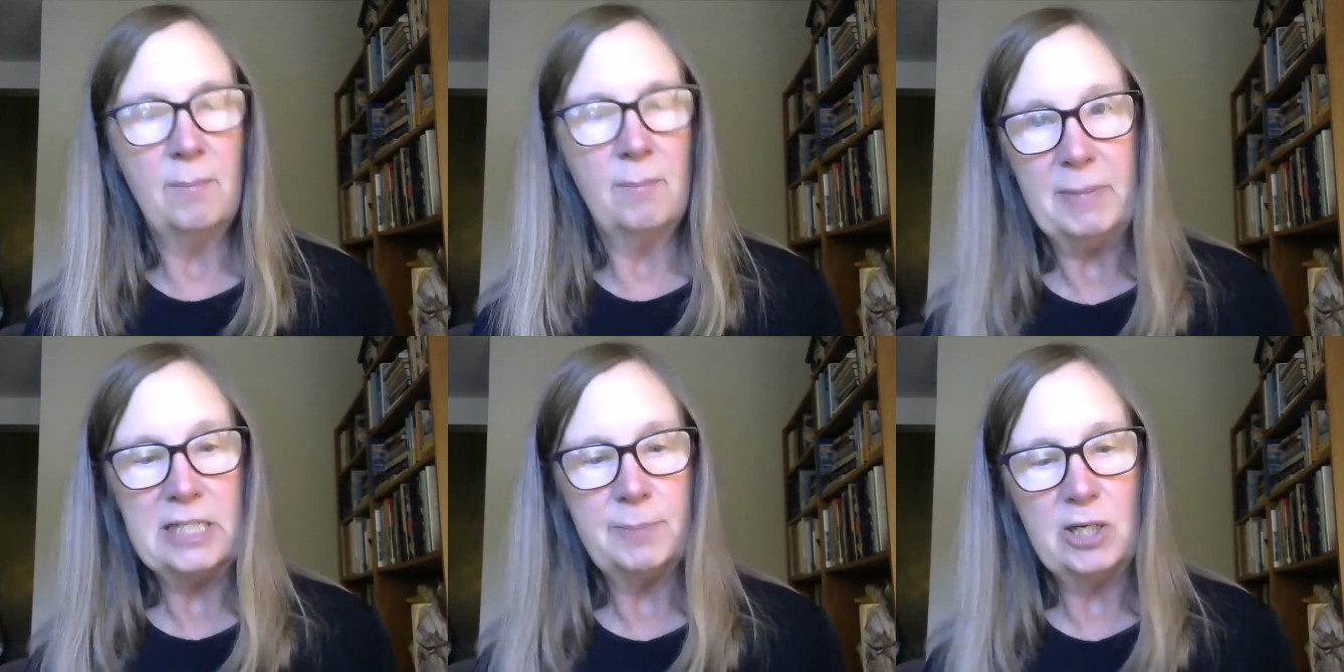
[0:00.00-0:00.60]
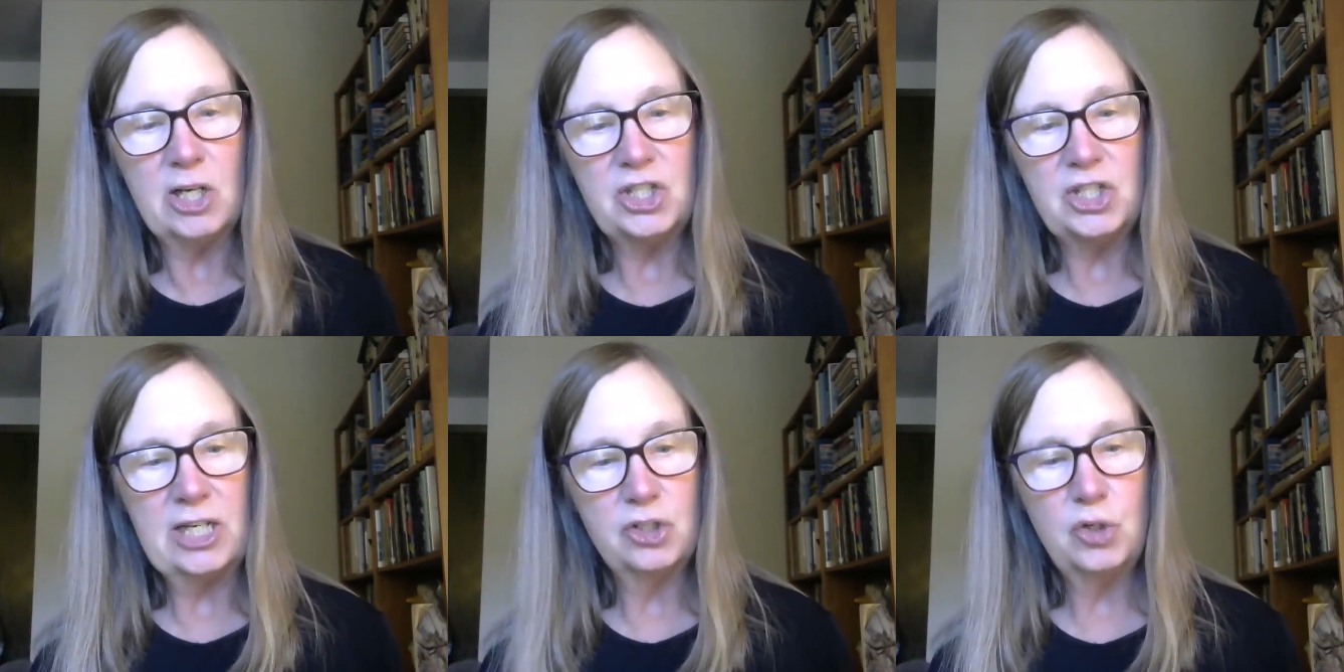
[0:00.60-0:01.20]
Maybe it's because
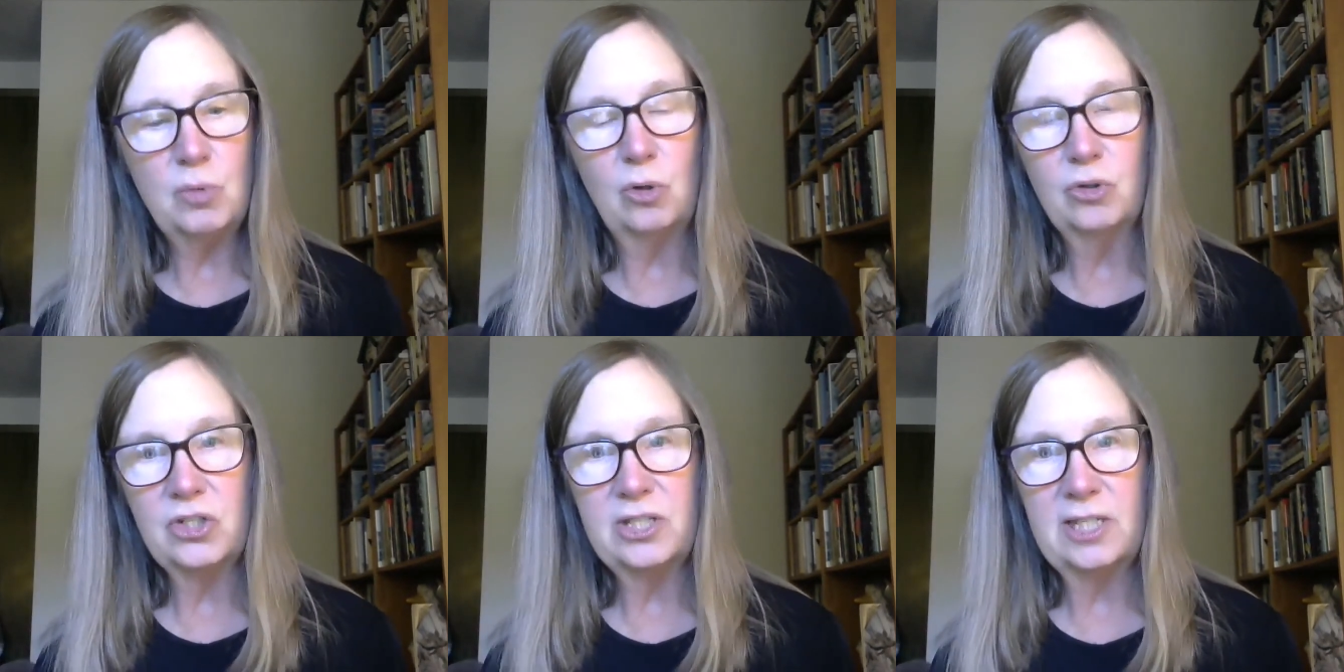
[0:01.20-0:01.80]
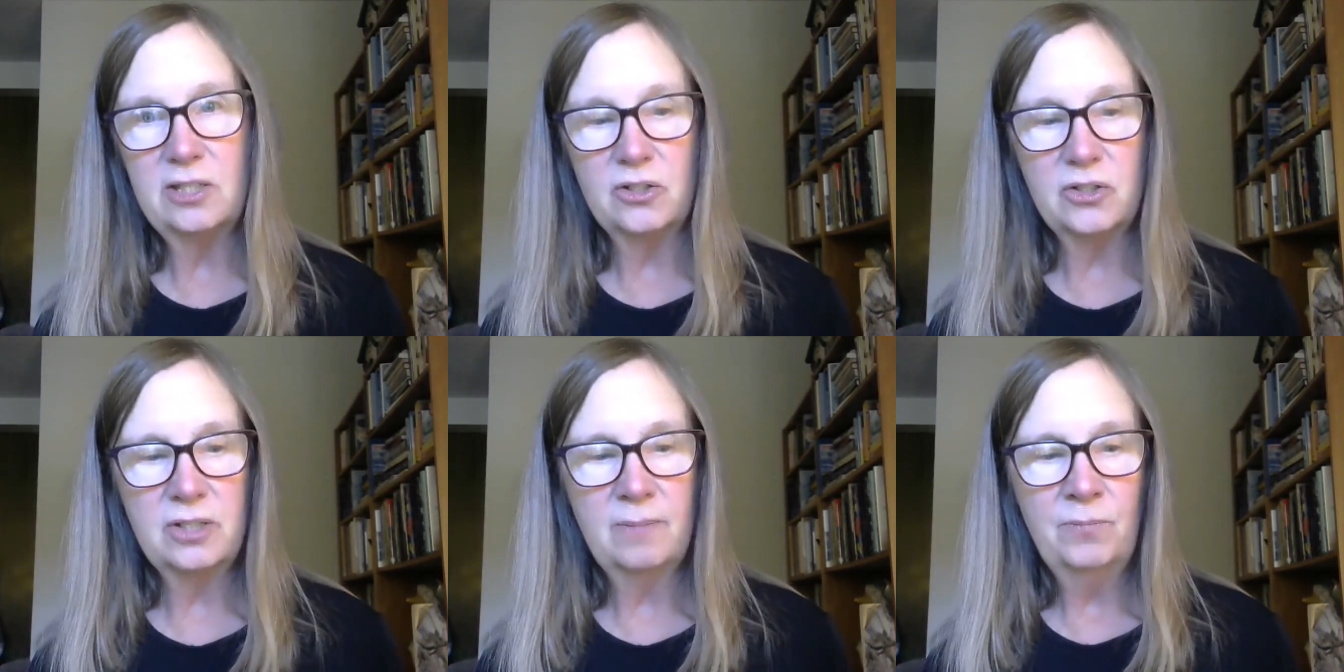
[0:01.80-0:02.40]
she has two older
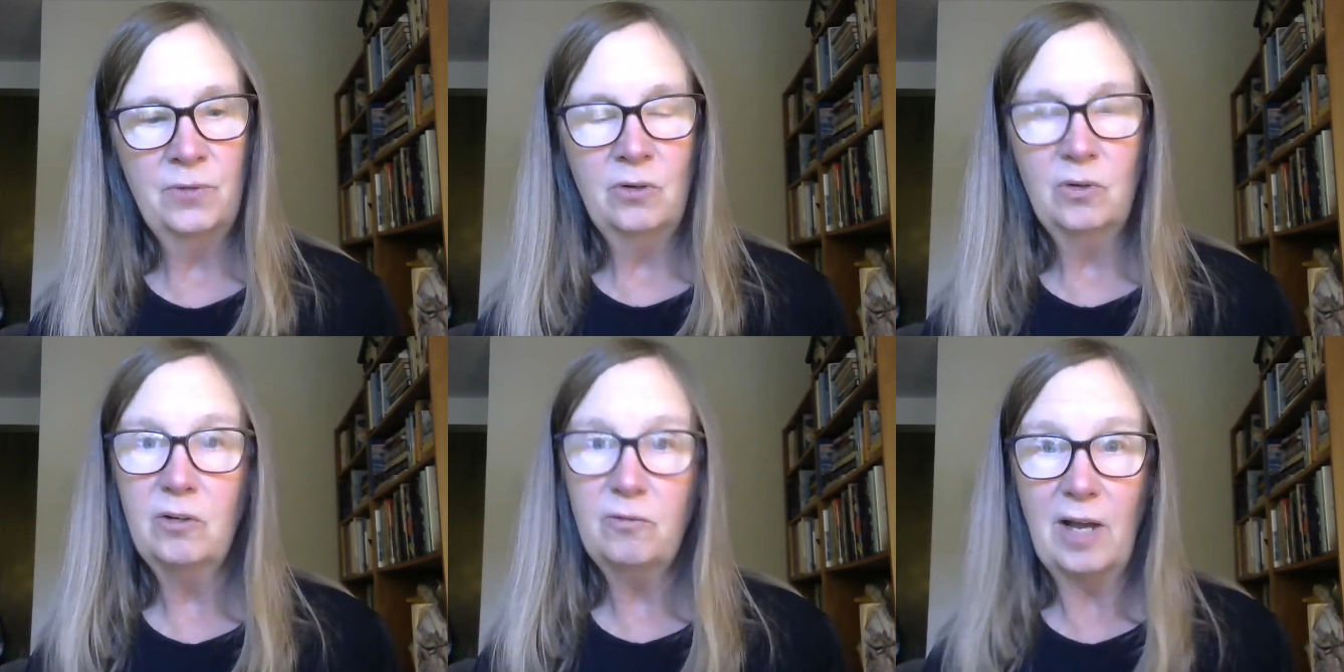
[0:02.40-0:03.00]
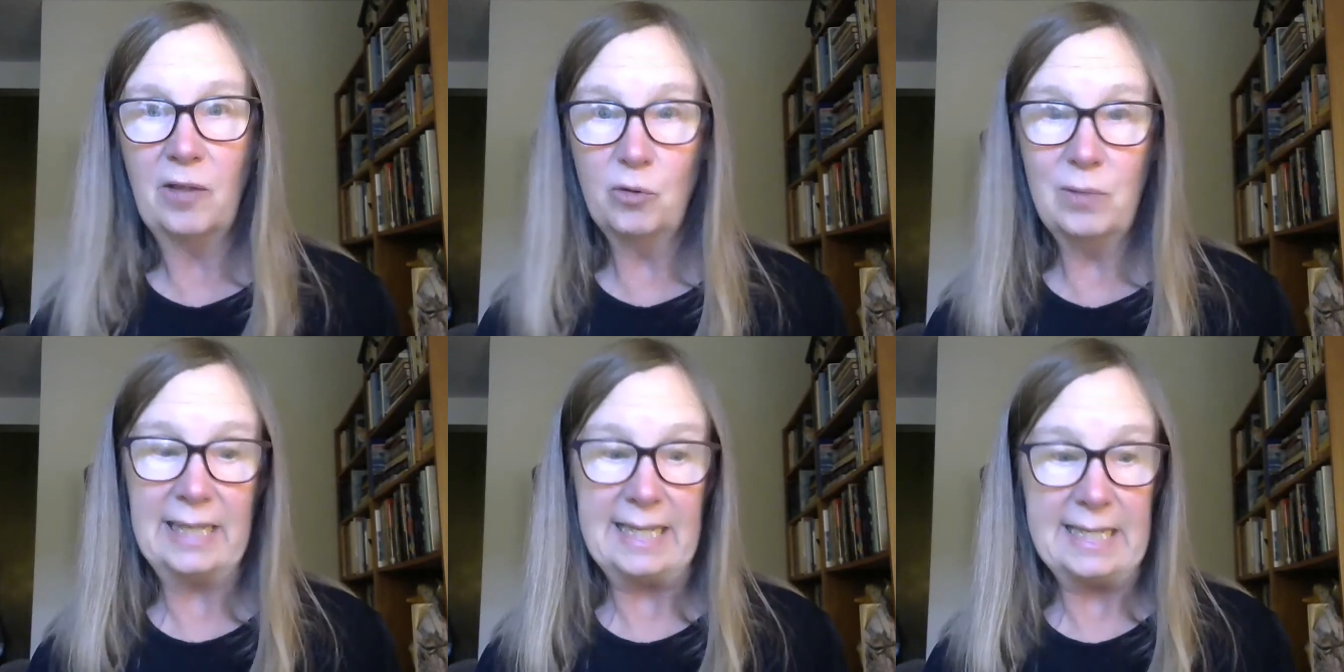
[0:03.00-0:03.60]
sisters, or her father
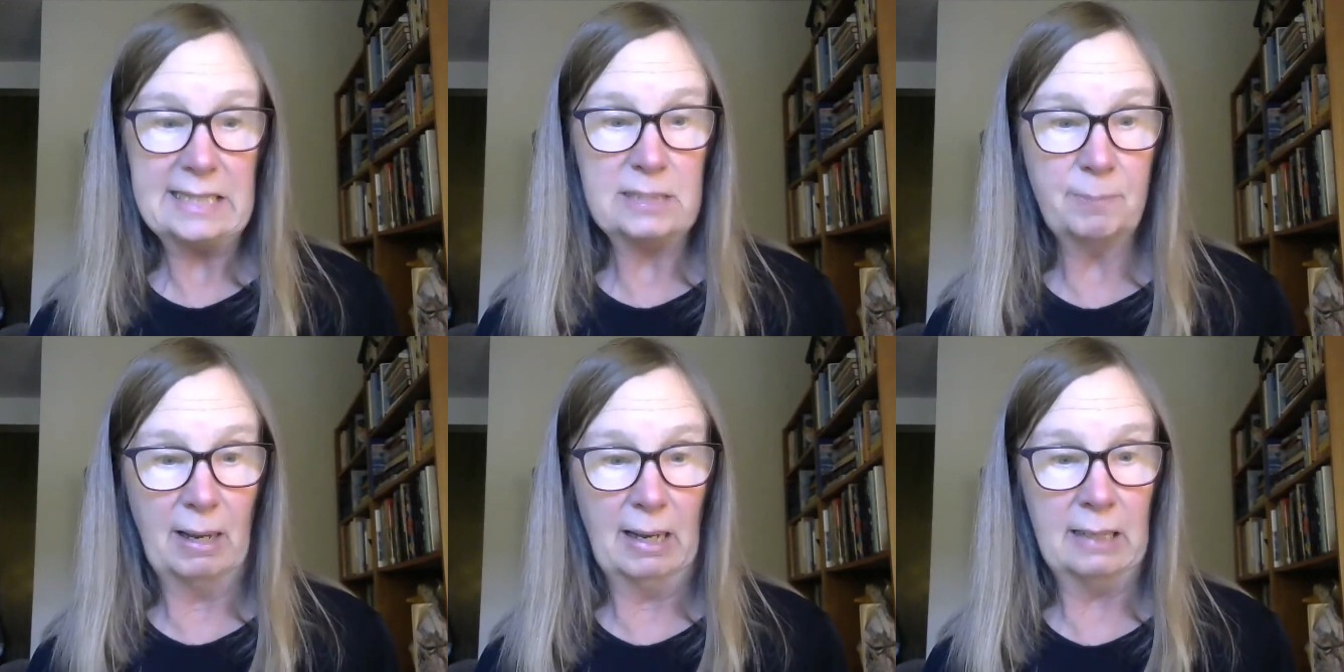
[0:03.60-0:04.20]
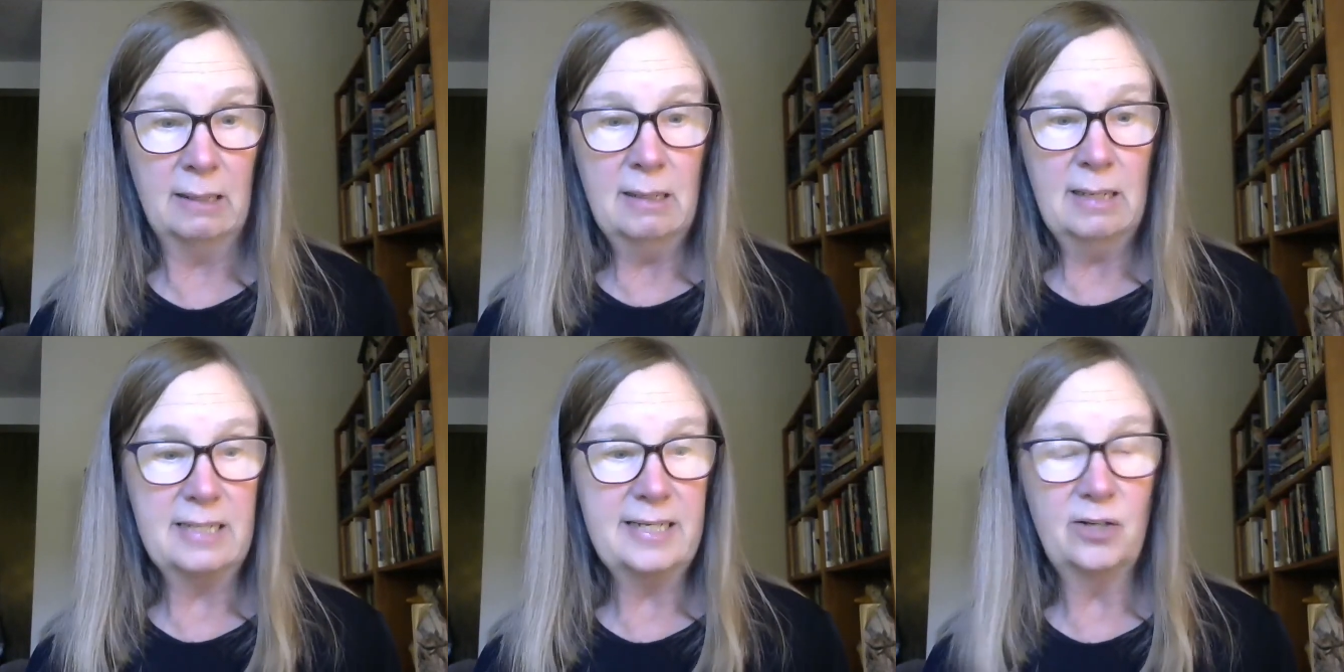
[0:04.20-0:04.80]
really is a spy
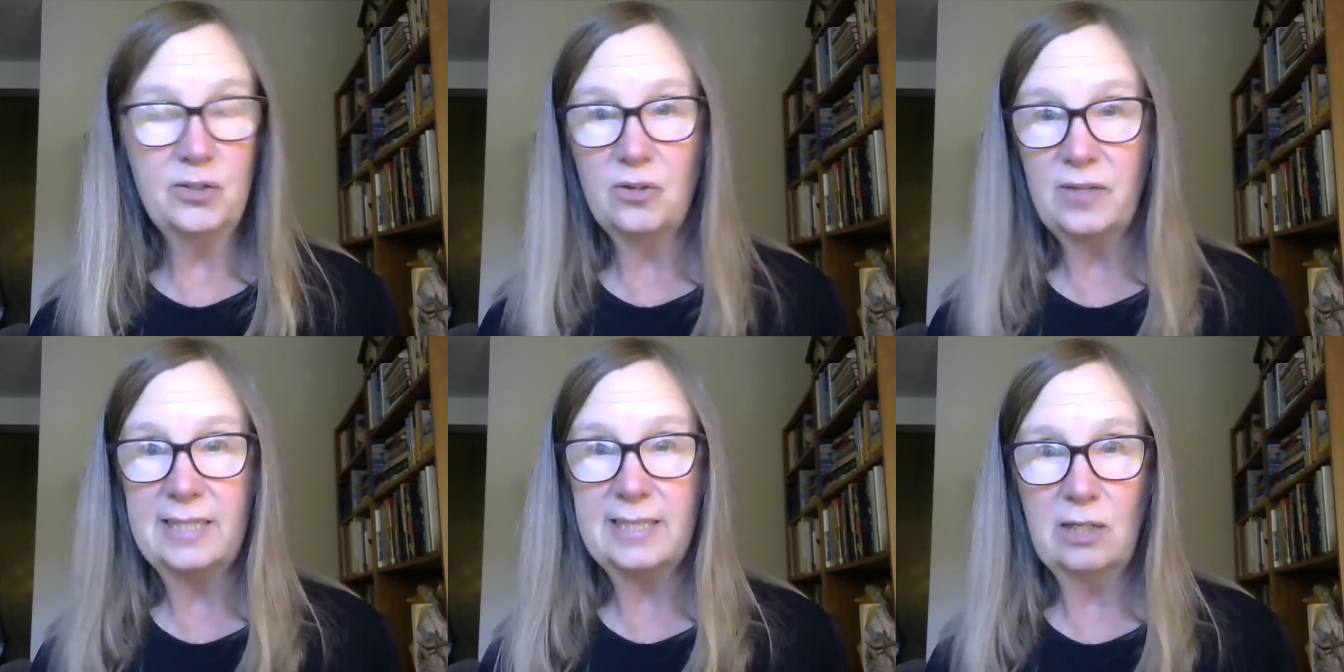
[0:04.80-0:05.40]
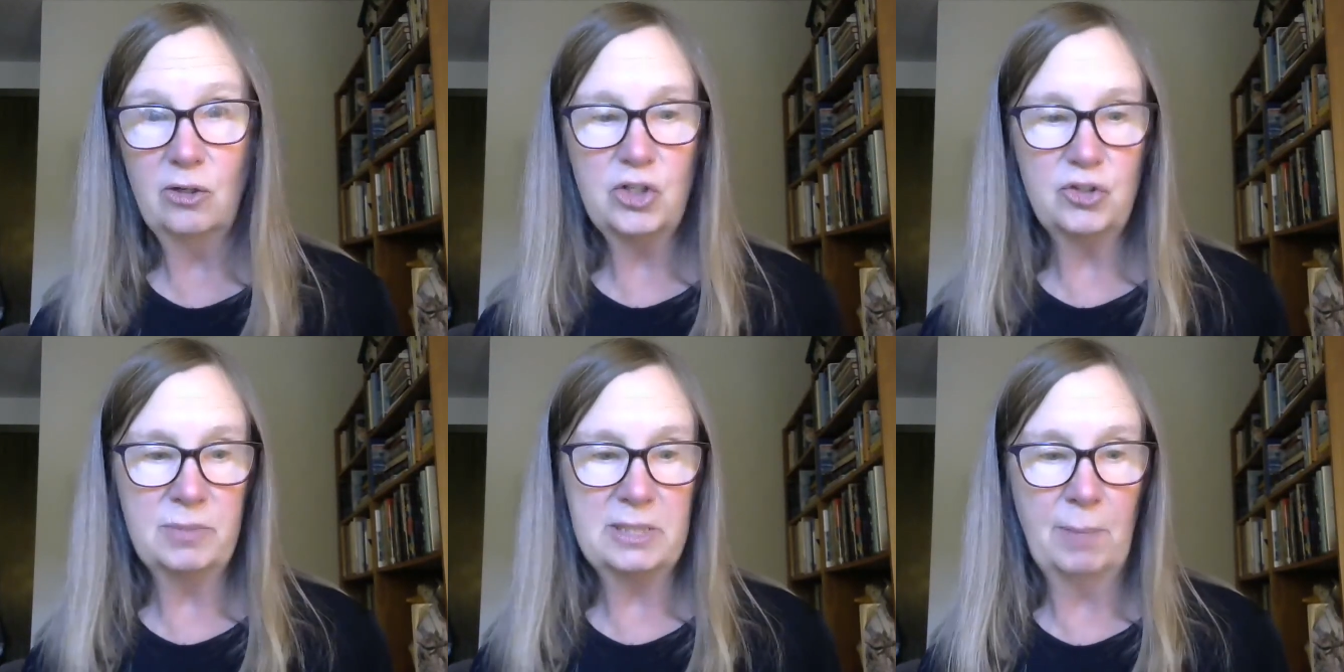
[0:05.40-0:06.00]
and tells her things he learns
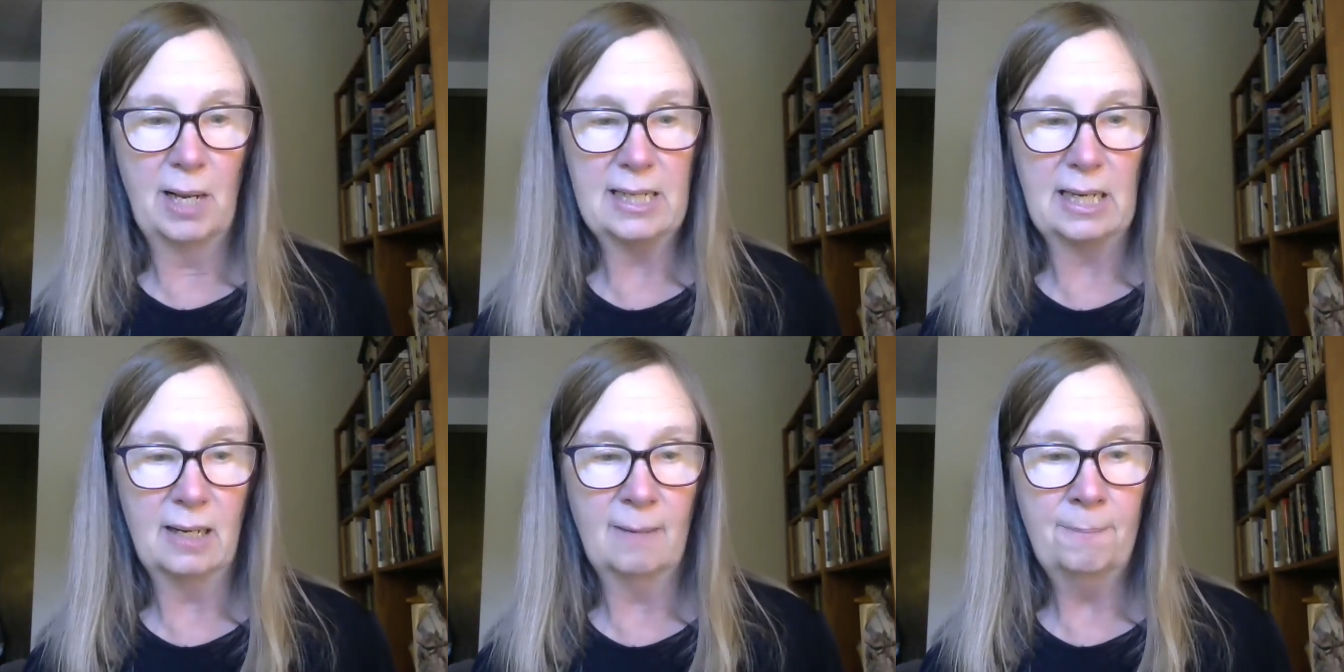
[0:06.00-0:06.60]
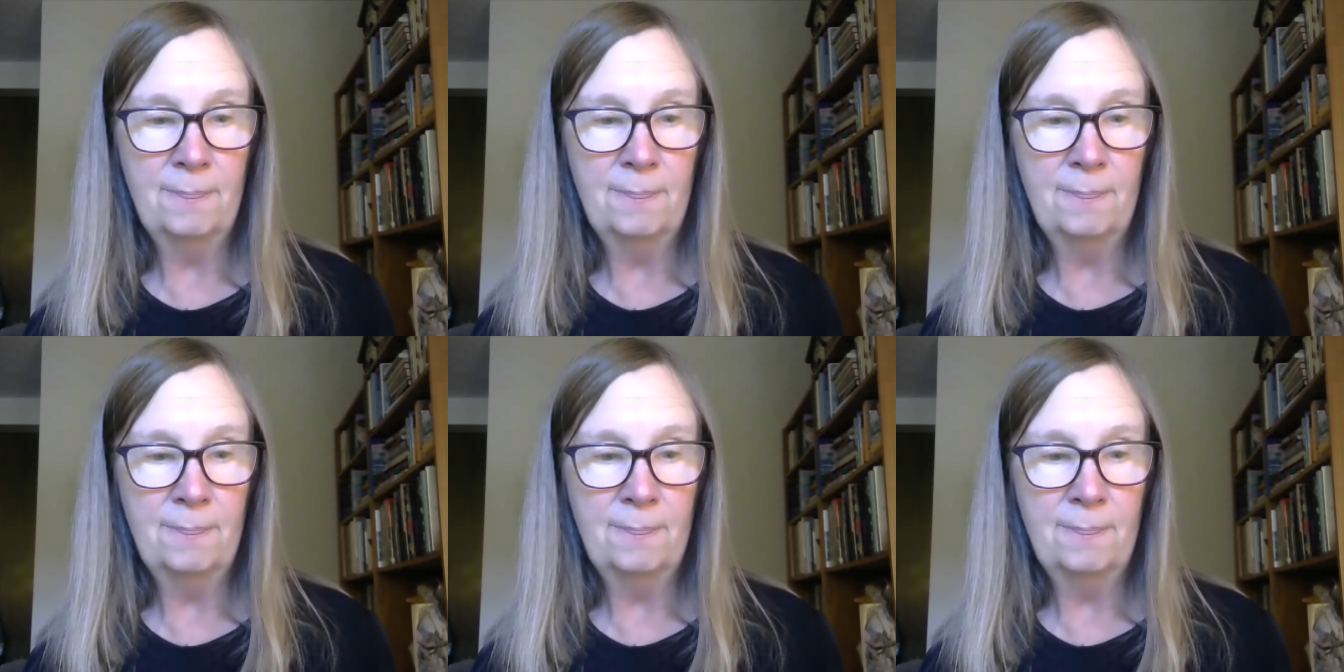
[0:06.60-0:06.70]
from spying.